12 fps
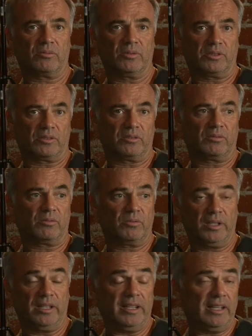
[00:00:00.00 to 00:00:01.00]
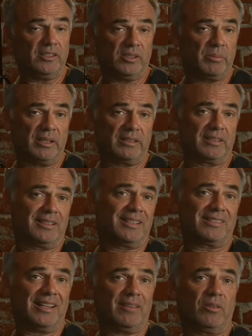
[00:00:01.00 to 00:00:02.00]
was really easy, because it
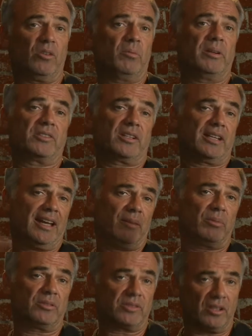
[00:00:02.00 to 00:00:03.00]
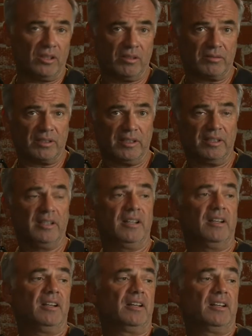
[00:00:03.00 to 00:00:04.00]
doesn't have a whole bunch of cables all over it.
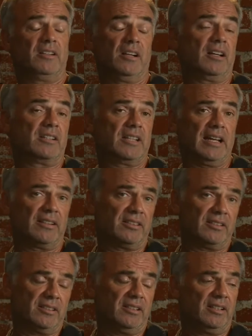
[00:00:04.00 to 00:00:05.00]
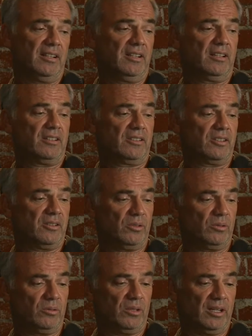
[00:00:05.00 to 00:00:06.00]
You're not tethered
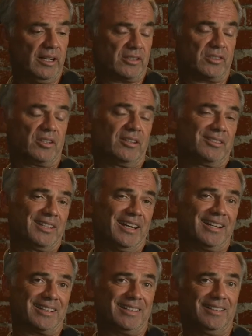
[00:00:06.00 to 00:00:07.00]
to an external deck.